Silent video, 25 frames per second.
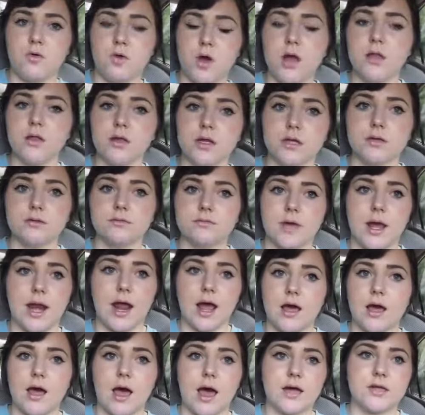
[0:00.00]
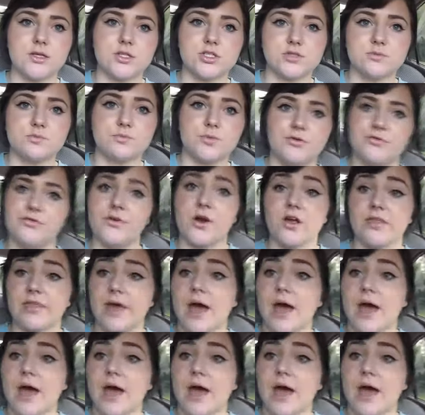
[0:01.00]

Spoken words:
color. I just prefer